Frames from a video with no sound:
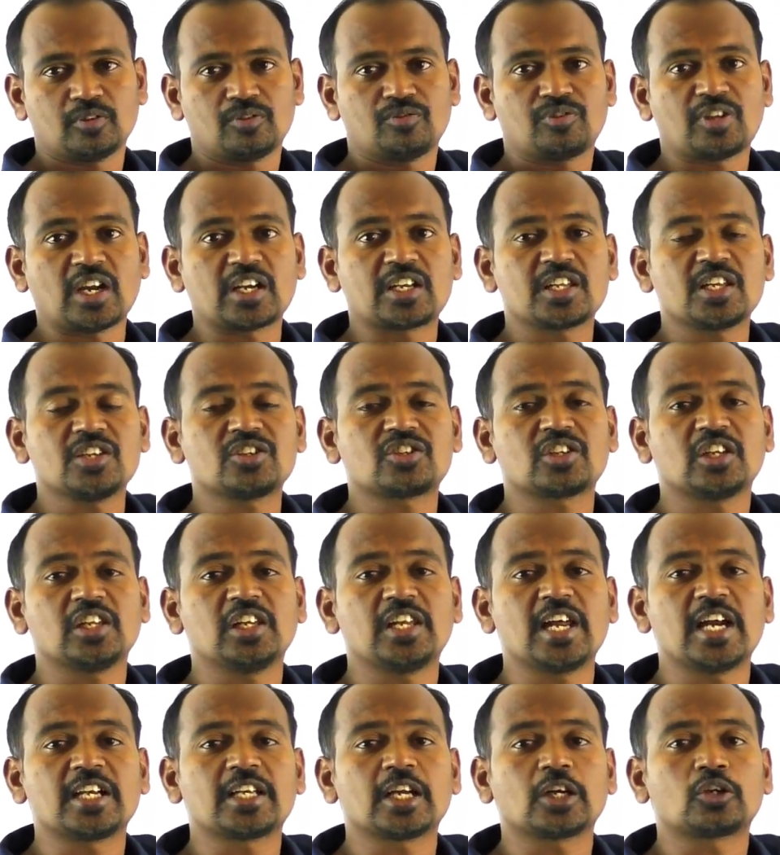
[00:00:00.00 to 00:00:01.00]
That is
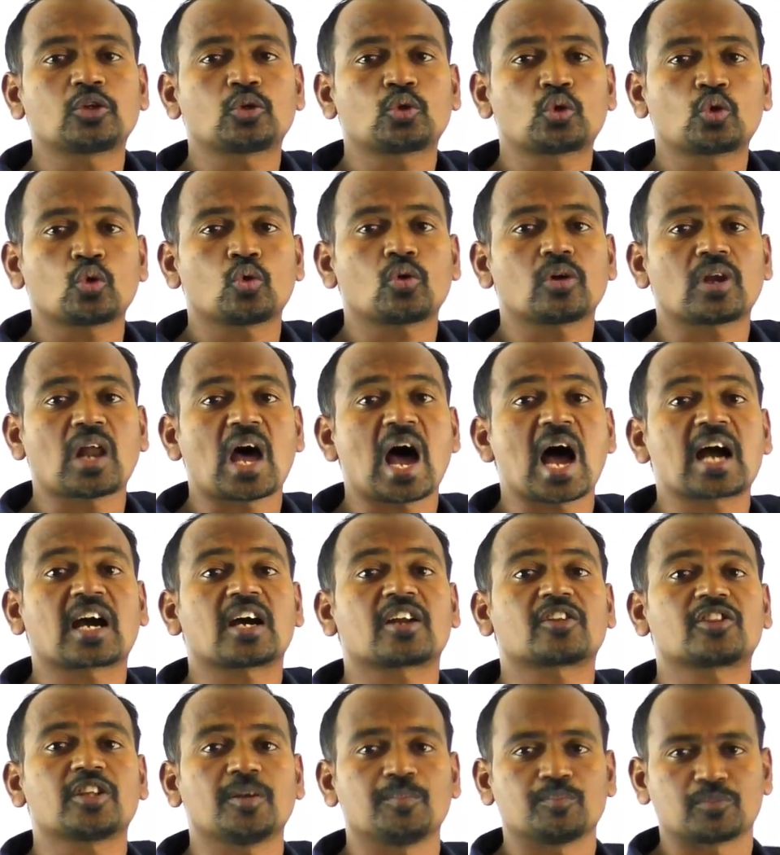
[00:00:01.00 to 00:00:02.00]
related to
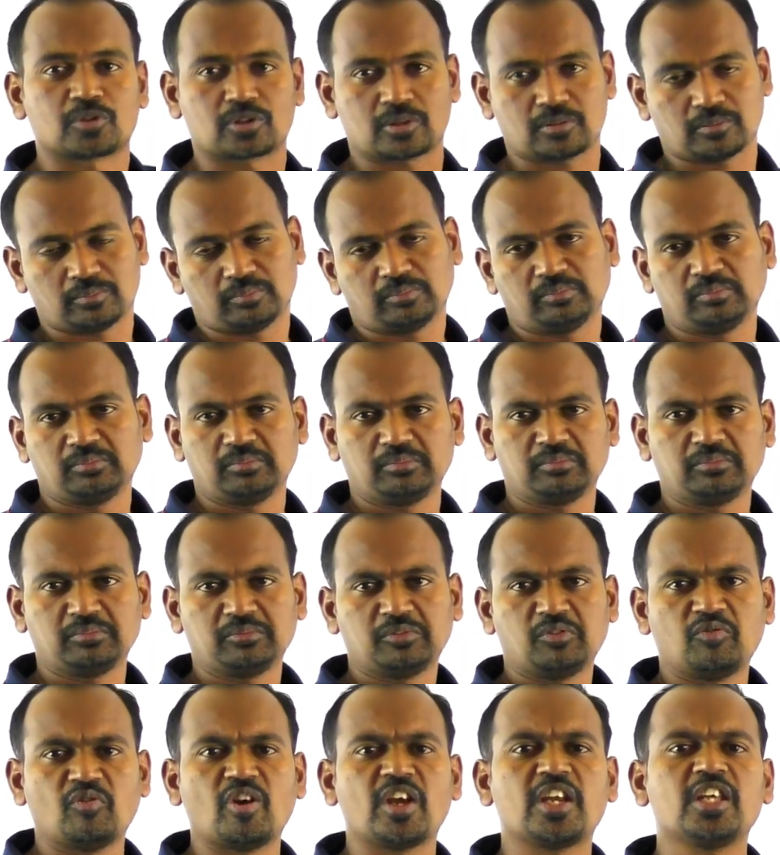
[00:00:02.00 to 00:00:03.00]
logarithms.
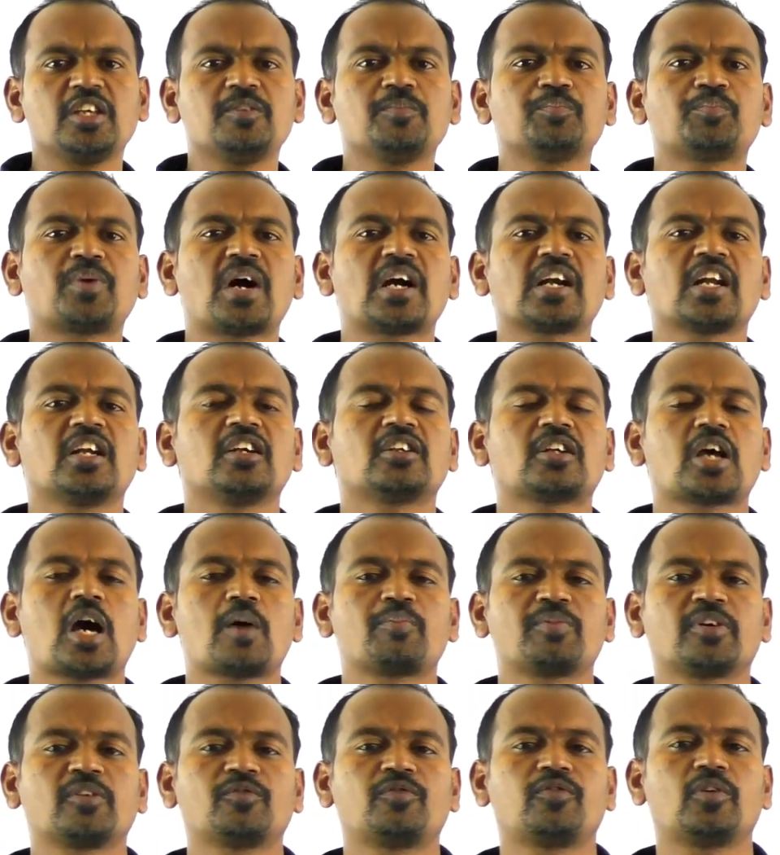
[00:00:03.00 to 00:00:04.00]
Very important
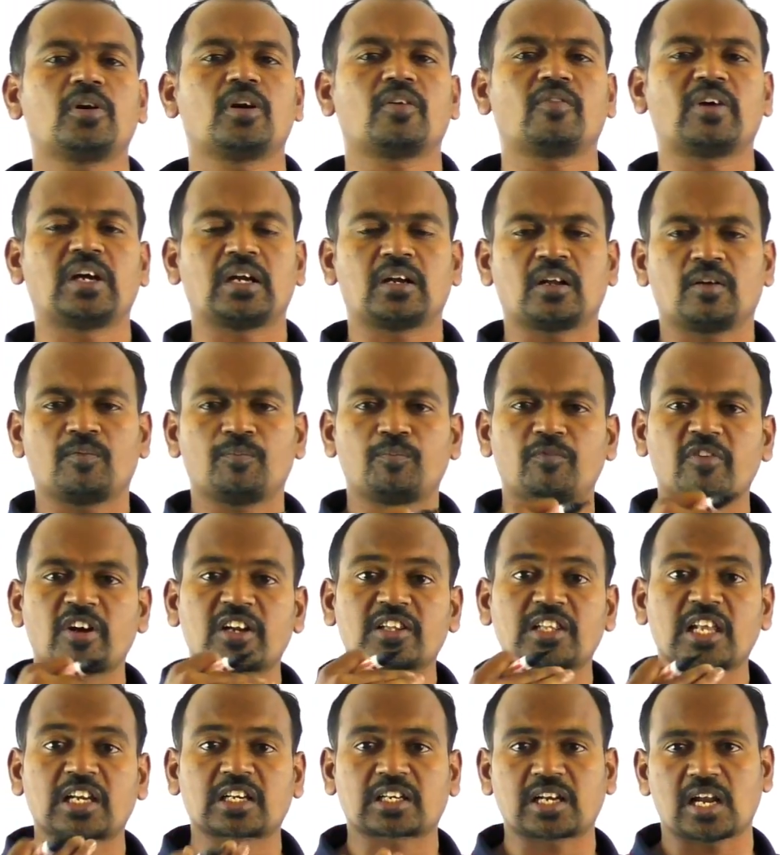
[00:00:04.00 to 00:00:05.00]
topic for
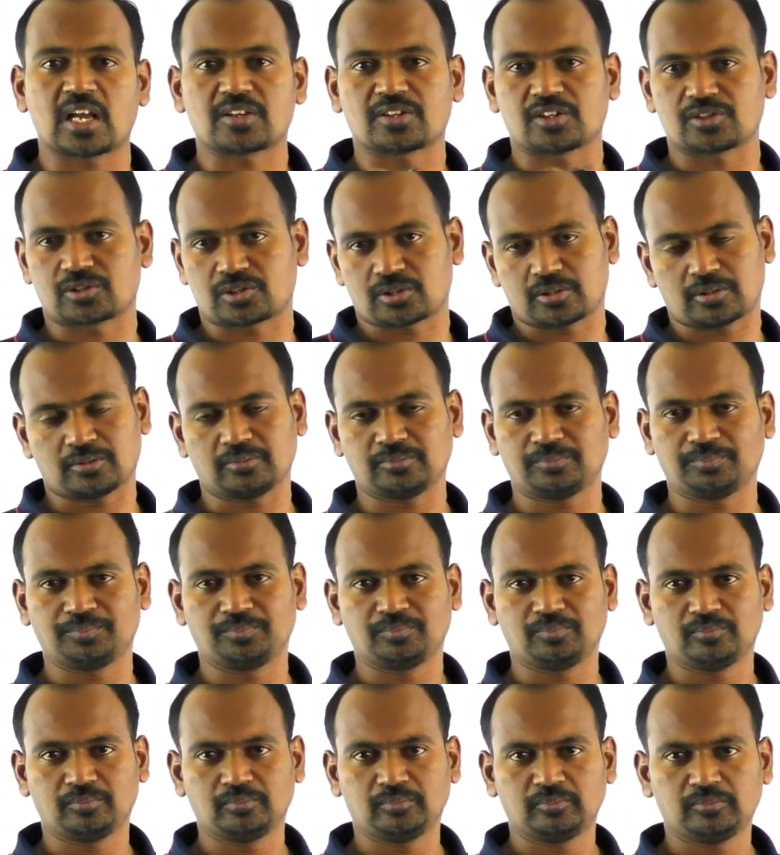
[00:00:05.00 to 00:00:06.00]
further classes.
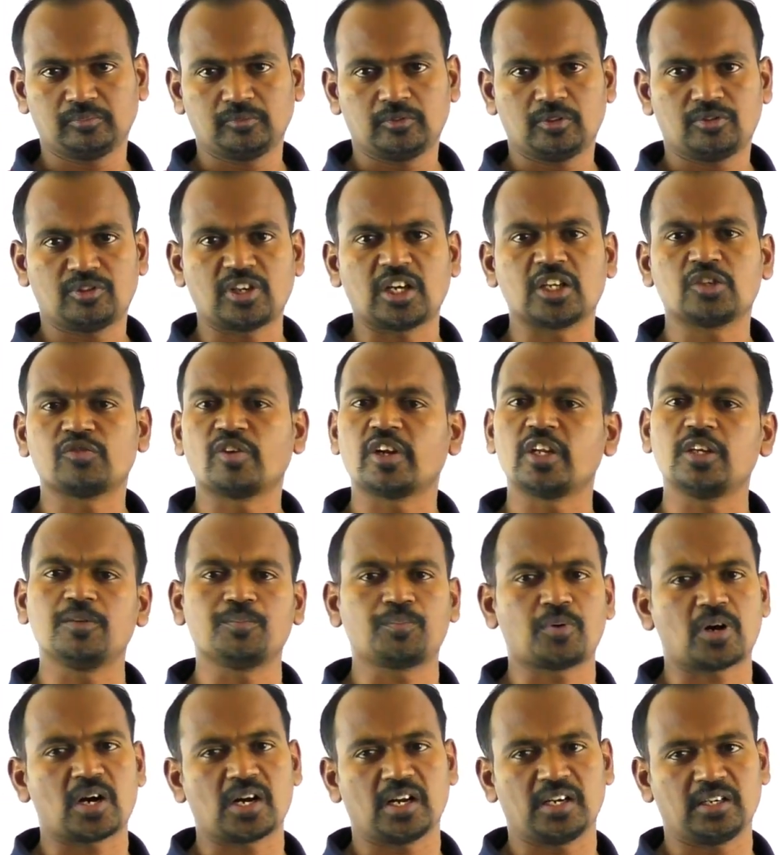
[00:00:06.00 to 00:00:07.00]
That is very
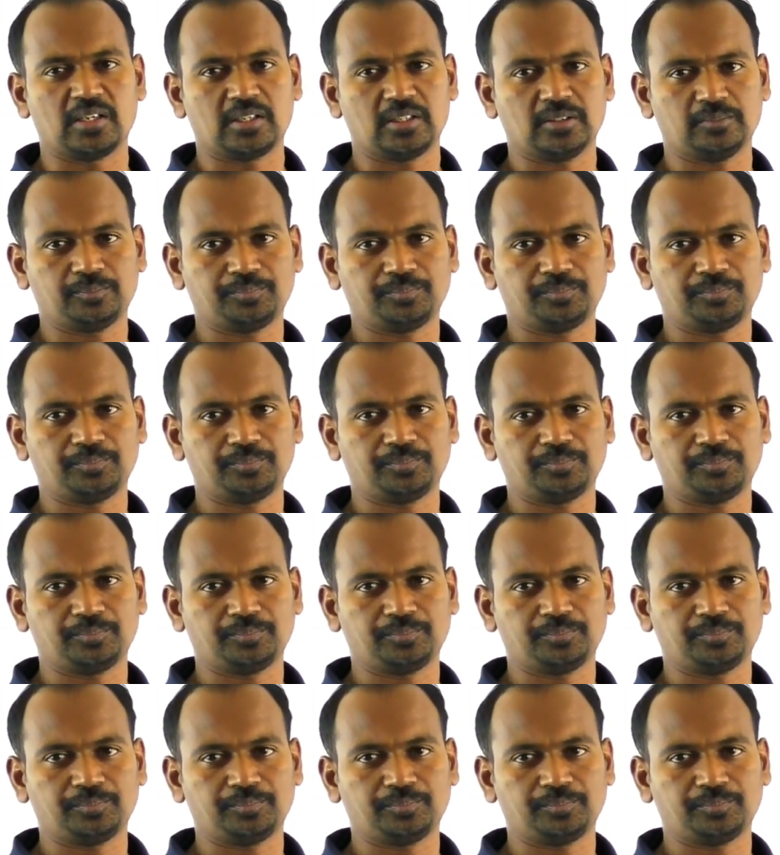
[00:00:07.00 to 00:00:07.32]
important.